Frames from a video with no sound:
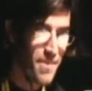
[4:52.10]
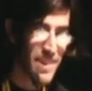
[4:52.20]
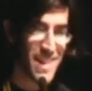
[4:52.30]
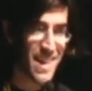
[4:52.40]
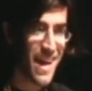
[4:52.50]
But
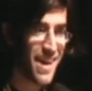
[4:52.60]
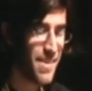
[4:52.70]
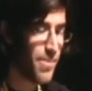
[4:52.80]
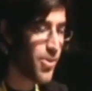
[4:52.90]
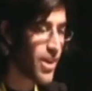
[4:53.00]
that's kind of
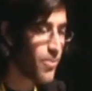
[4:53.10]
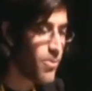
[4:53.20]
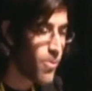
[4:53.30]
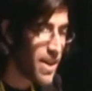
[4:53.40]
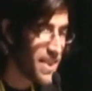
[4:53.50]
the point. We
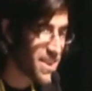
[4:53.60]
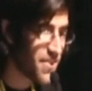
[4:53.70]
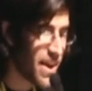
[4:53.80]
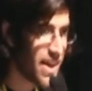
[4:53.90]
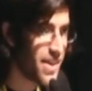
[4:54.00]
won this
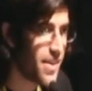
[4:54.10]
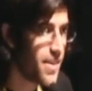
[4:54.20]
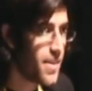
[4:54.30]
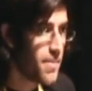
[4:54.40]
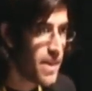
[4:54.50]
fight
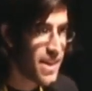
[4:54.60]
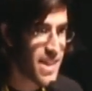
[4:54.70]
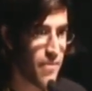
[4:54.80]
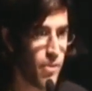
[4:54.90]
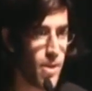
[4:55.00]
because
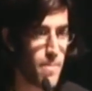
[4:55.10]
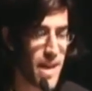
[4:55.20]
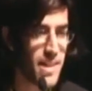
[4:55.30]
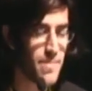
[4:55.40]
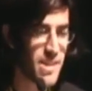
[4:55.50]
everyone
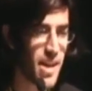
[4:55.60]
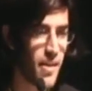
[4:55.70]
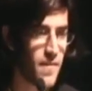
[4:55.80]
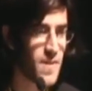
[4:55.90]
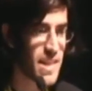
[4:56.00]
made
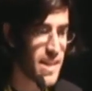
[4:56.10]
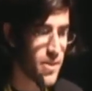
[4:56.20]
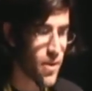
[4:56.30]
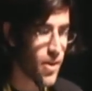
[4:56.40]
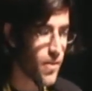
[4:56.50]
themselves the
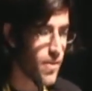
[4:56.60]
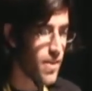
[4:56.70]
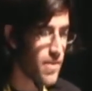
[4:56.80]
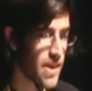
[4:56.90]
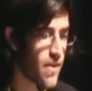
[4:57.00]
hero
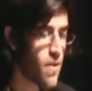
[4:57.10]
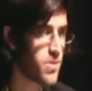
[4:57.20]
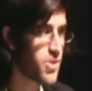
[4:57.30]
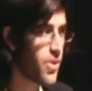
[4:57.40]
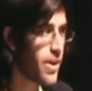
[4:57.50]
of their own
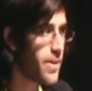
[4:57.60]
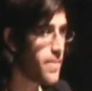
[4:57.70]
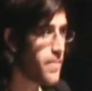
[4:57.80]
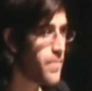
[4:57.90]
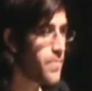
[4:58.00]
story.
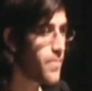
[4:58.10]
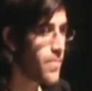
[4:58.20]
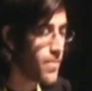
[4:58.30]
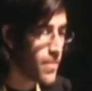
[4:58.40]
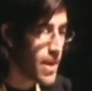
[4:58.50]

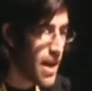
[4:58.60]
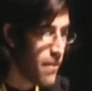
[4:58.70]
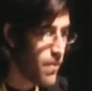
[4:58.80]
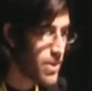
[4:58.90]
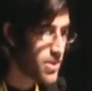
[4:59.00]

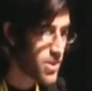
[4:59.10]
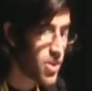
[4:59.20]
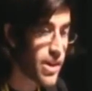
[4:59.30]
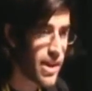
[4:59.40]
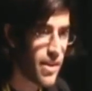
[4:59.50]
Everyone
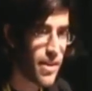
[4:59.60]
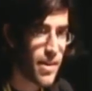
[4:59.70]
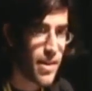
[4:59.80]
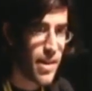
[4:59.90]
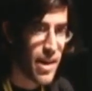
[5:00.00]
took it
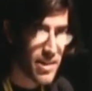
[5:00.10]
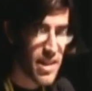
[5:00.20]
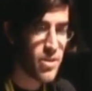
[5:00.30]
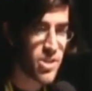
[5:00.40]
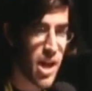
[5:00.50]
as
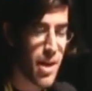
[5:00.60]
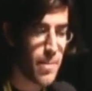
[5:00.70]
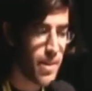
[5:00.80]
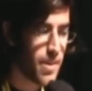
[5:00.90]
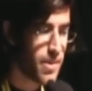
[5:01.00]
their job
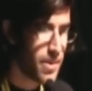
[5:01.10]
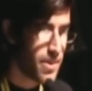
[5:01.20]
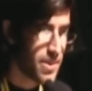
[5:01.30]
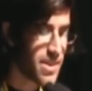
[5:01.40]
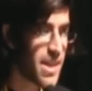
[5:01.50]

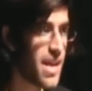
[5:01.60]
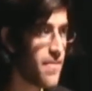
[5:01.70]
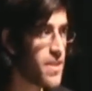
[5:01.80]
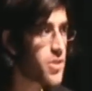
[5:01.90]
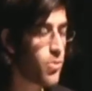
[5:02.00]
to
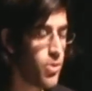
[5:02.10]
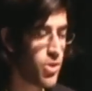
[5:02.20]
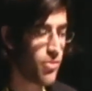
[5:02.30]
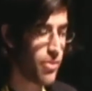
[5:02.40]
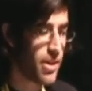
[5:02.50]
save this
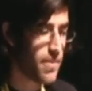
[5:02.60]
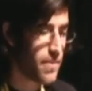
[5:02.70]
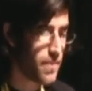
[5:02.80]
crucial freedom.